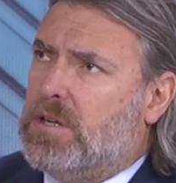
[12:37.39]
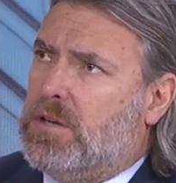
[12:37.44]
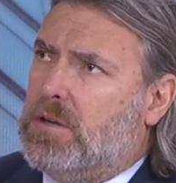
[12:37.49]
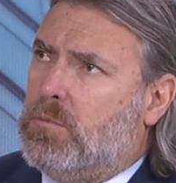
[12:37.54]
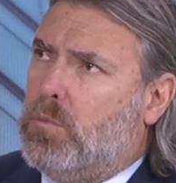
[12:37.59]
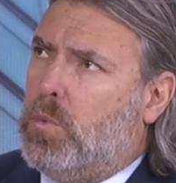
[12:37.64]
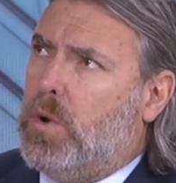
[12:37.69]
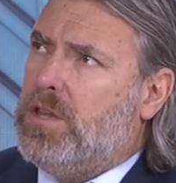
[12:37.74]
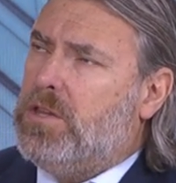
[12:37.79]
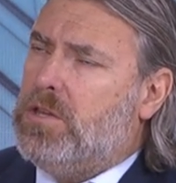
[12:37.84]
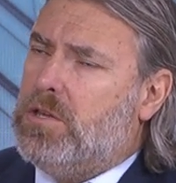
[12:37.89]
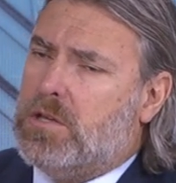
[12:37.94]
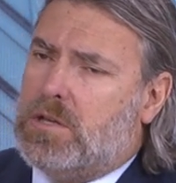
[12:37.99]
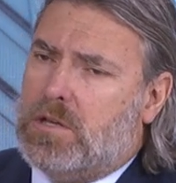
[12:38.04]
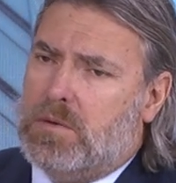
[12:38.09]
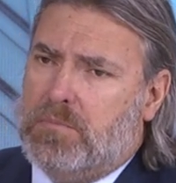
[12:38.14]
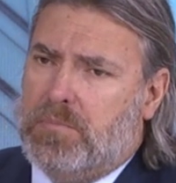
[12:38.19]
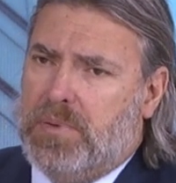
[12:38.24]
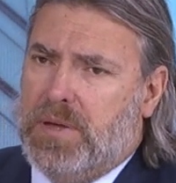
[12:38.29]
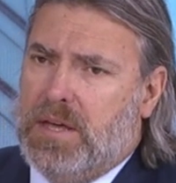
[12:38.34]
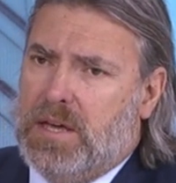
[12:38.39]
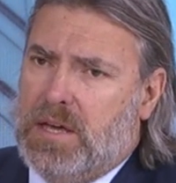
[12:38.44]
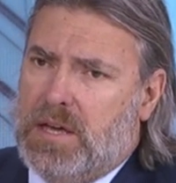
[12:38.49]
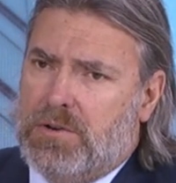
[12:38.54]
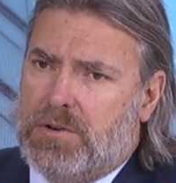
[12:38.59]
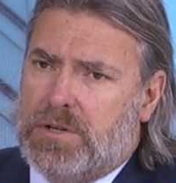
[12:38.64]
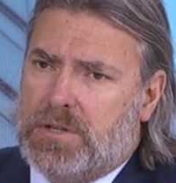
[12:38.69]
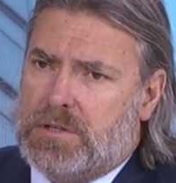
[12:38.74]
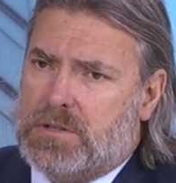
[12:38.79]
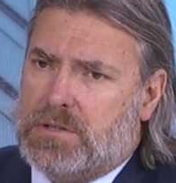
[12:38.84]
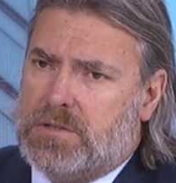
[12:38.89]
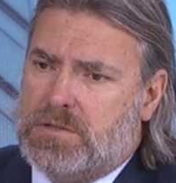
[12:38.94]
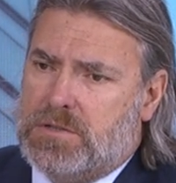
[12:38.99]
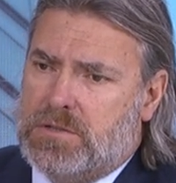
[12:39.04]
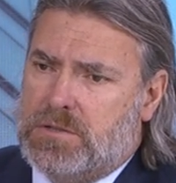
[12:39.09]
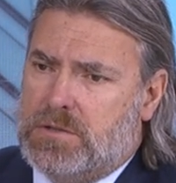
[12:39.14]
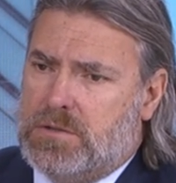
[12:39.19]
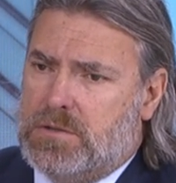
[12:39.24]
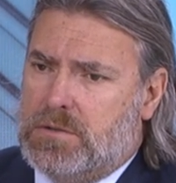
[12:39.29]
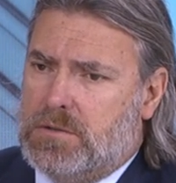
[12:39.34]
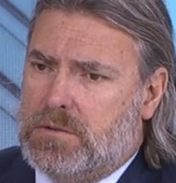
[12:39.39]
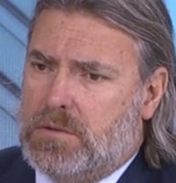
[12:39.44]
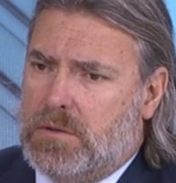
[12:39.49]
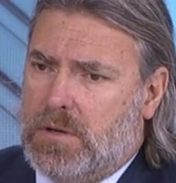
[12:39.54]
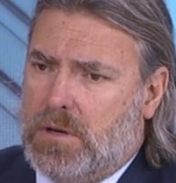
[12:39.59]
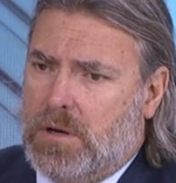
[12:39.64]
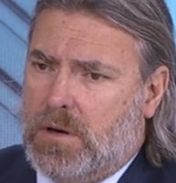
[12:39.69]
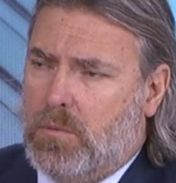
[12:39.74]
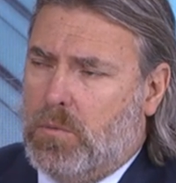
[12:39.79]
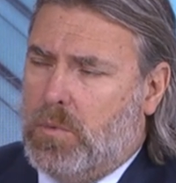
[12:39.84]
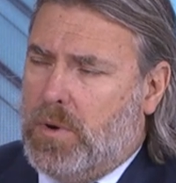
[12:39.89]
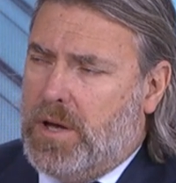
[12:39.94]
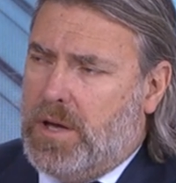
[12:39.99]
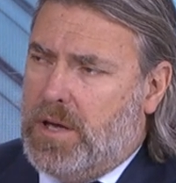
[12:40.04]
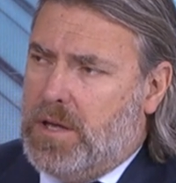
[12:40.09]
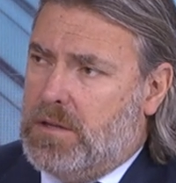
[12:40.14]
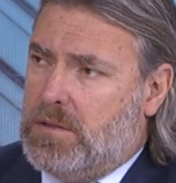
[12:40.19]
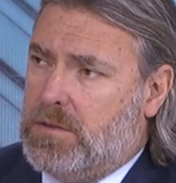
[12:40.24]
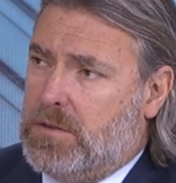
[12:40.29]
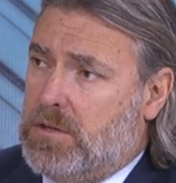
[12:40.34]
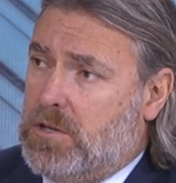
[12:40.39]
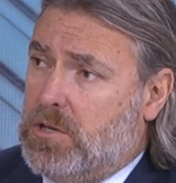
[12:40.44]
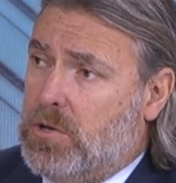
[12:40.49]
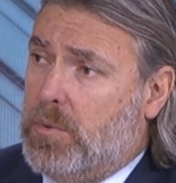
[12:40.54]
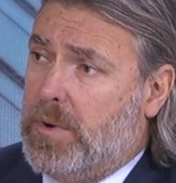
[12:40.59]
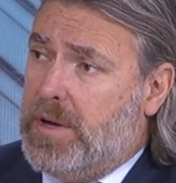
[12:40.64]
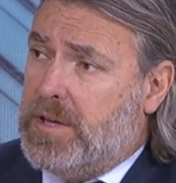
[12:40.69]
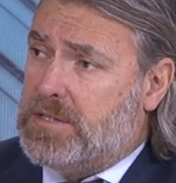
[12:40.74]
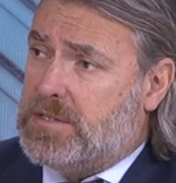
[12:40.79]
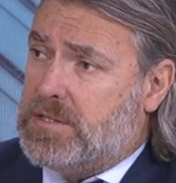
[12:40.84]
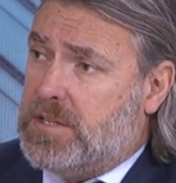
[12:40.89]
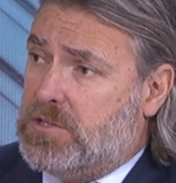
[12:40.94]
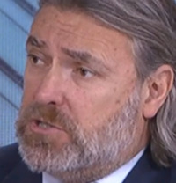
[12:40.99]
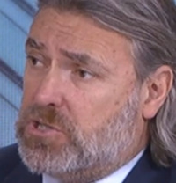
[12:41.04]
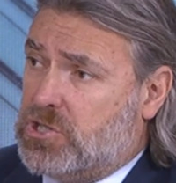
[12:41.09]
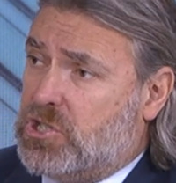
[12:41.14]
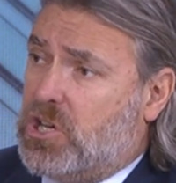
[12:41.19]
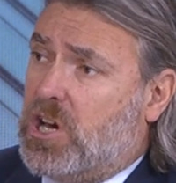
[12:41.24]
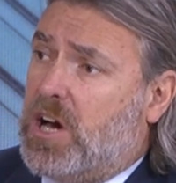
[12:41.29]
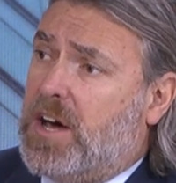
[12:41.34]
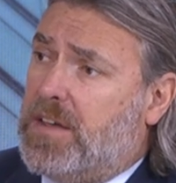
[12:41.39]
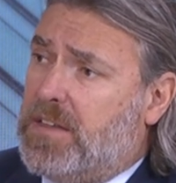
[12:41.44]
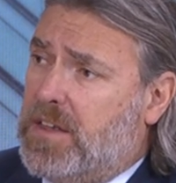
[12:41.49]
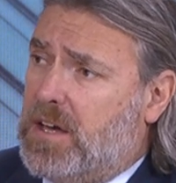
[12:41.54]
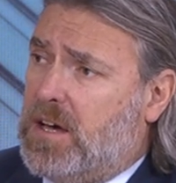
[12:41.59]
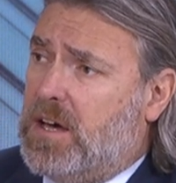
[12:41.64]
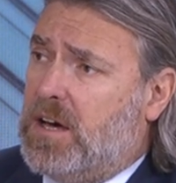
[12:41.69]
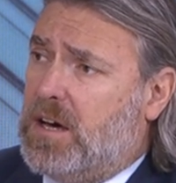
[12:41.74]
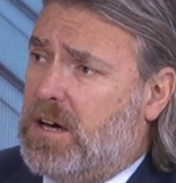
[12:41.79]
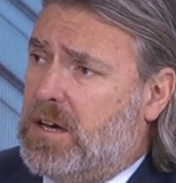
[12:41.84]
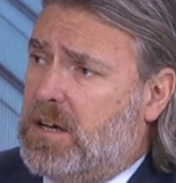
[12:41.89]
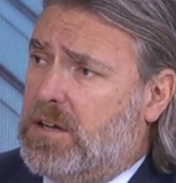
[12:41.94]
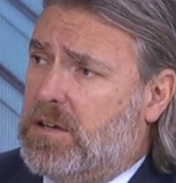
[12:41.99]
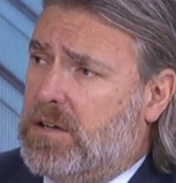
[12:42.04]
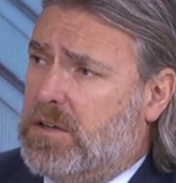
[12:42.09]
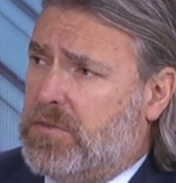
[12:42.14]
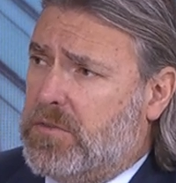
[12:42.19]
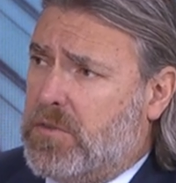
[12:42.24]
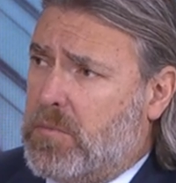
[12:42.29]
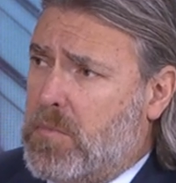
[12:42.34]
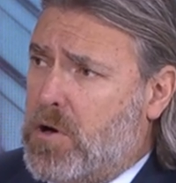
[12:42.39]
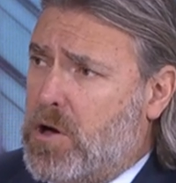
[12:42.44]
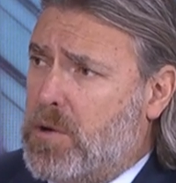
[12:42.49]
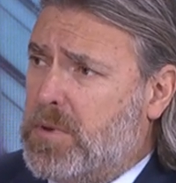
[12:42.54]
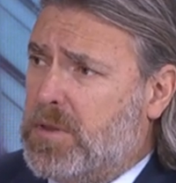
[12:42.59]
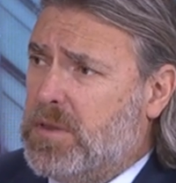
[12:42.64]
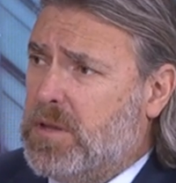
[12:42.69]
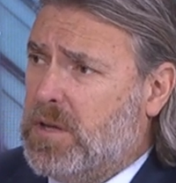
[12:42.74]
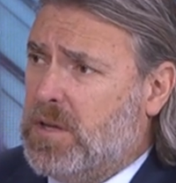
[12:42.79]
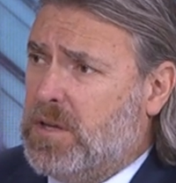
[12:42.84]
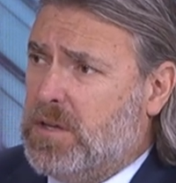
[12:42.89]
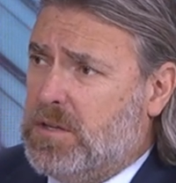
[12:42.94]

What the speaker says: When you compare it to where the US and China are at the moment,